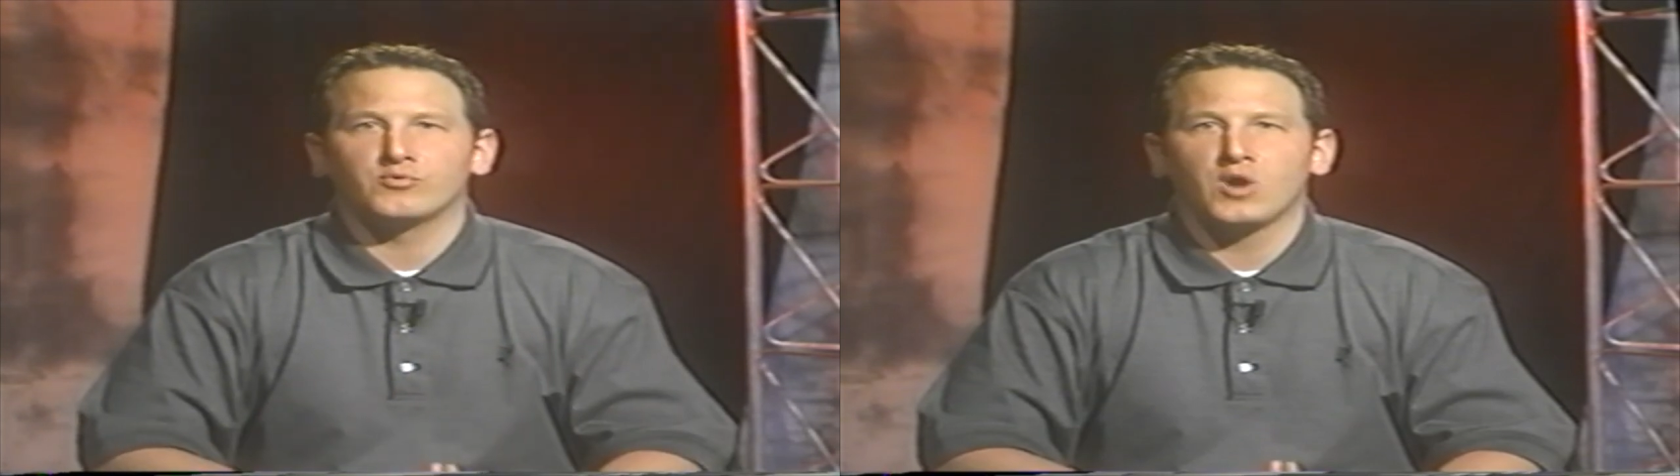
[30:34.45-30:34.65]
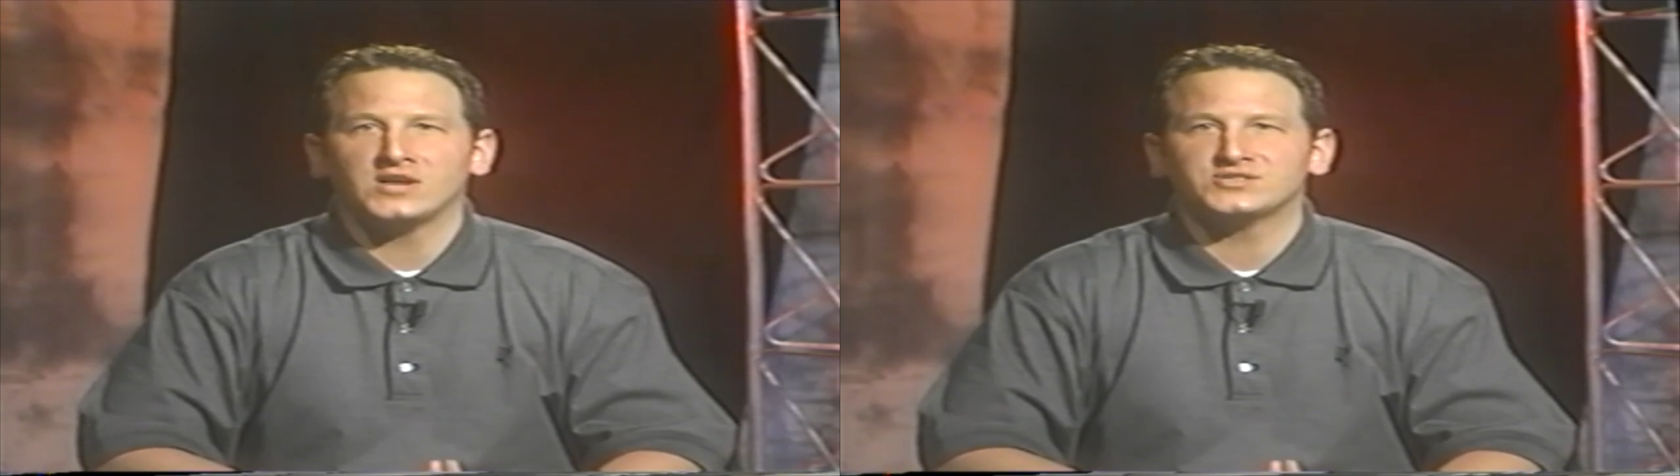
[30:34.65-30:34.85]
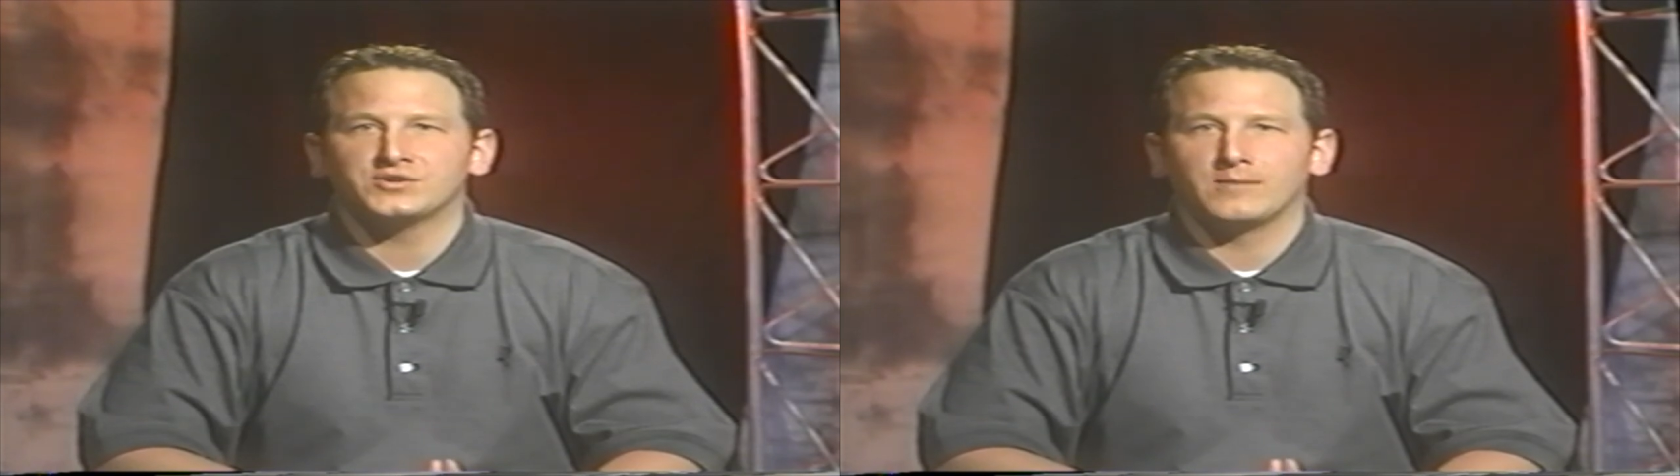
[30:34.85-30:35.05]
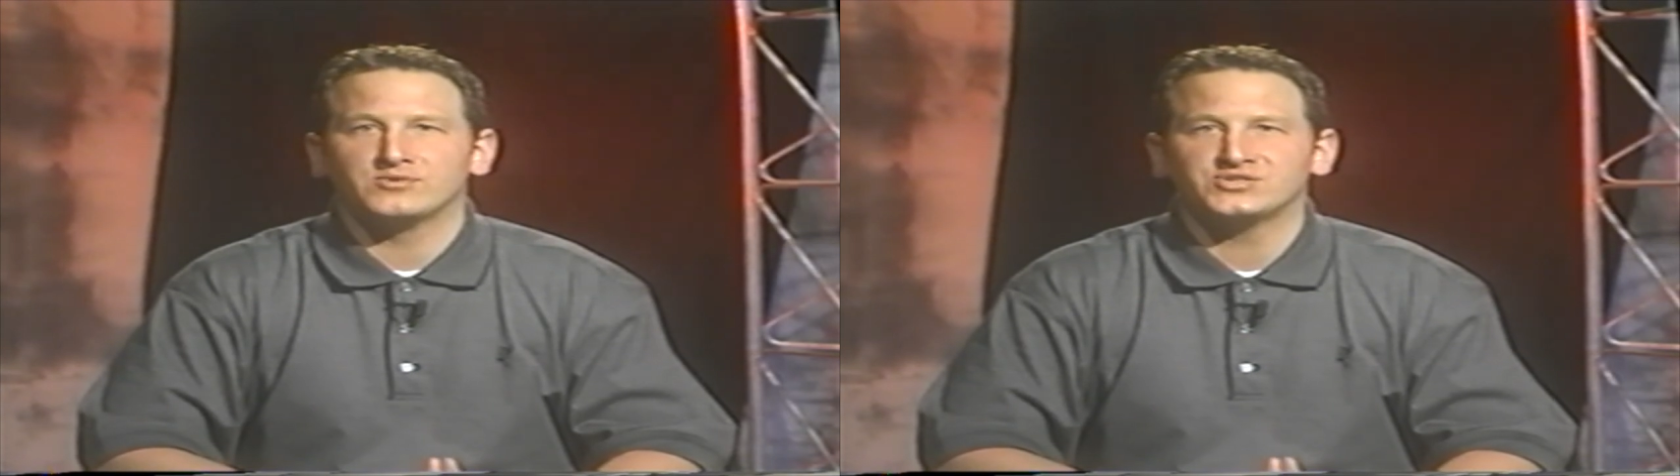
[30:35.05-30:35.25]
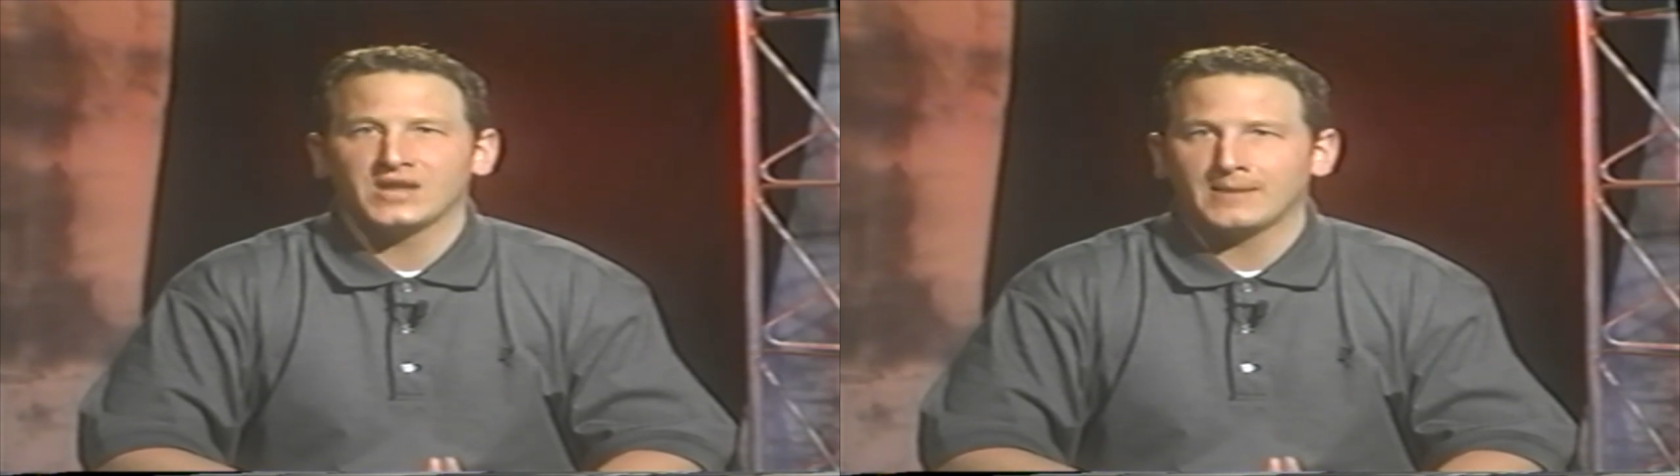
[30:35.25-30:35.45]
roster
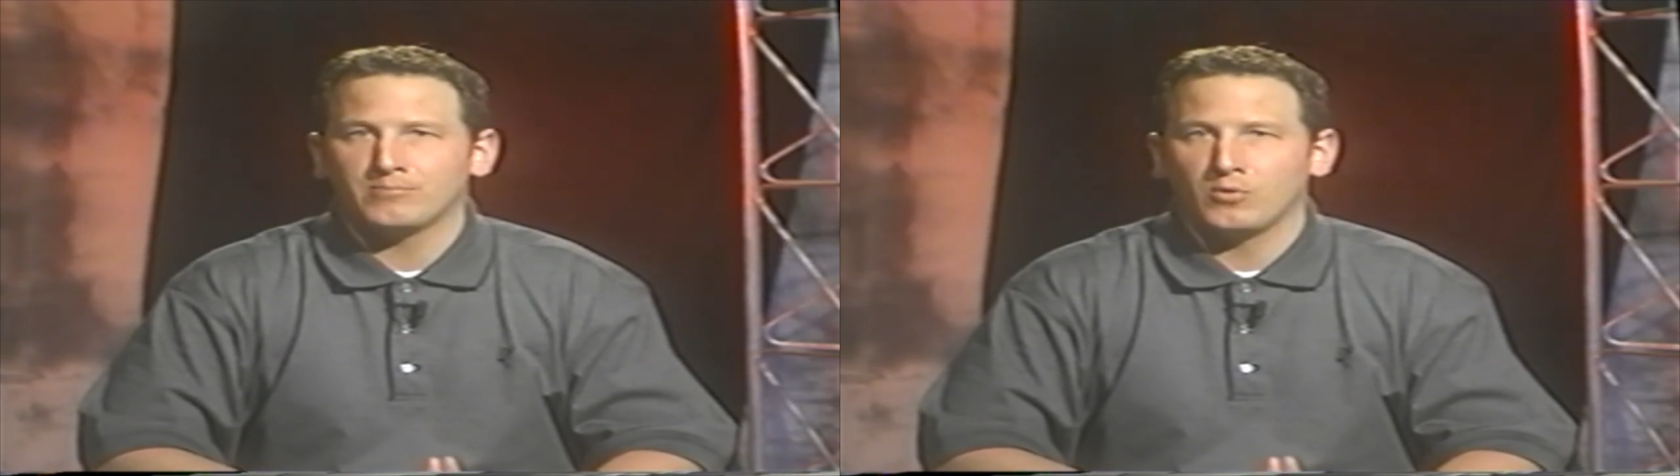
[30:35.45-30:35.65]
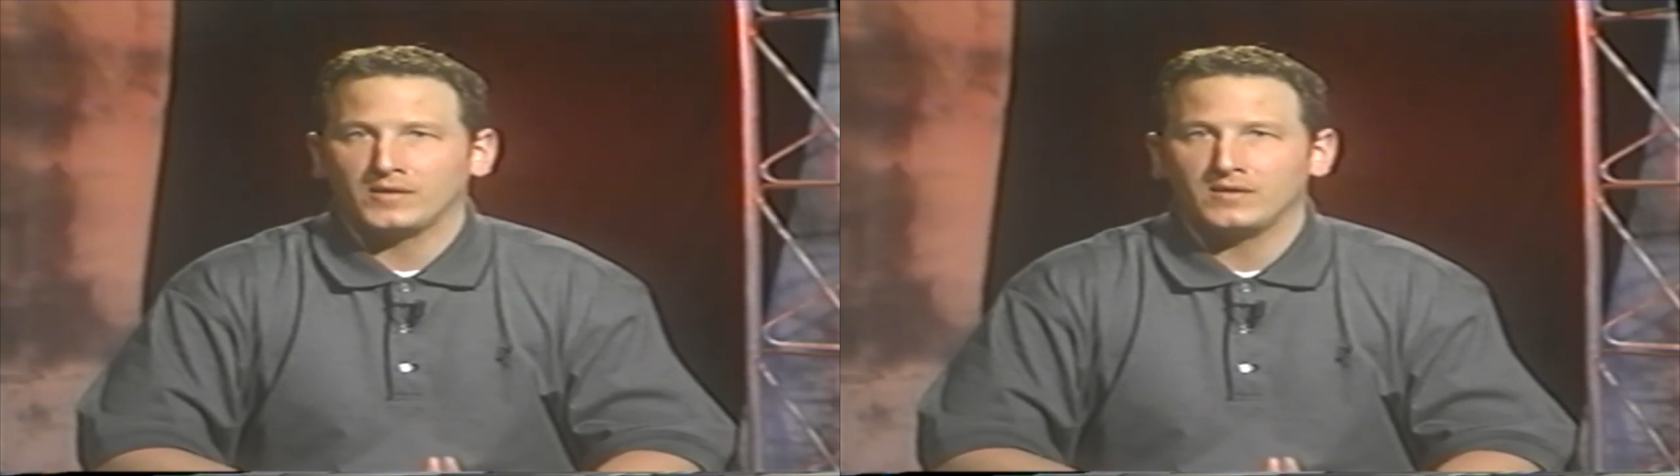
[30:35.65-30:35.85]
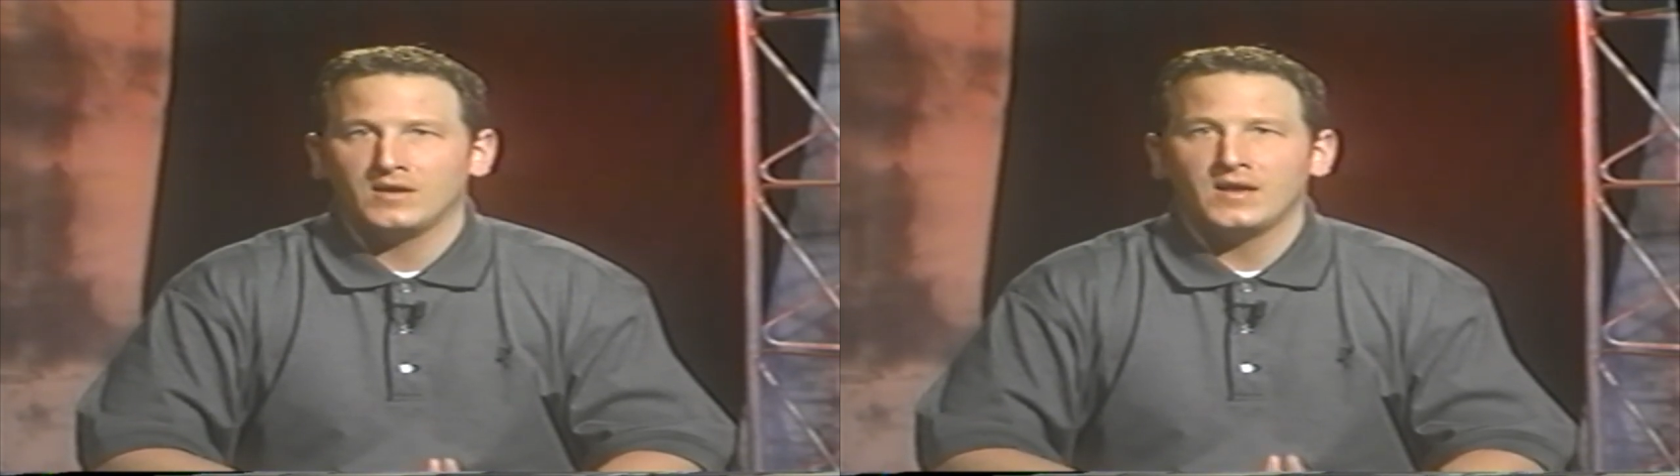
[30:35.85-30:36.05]
number standpoint.